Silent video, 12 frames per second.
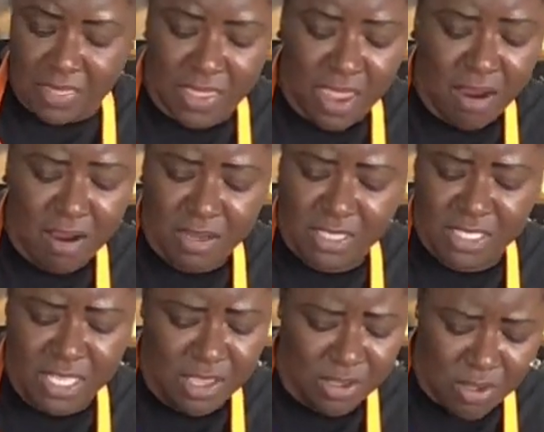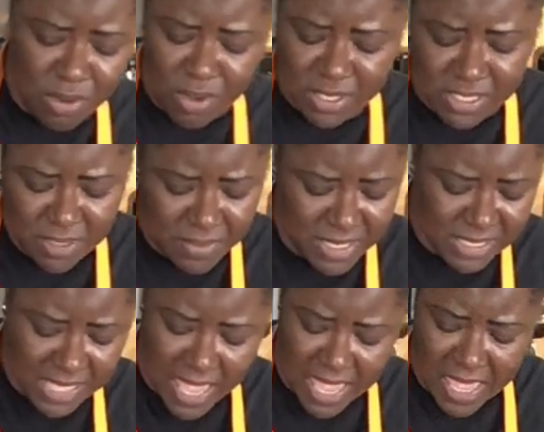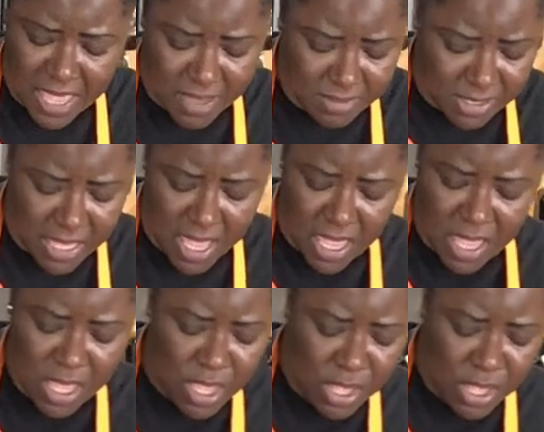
there are still going to be times that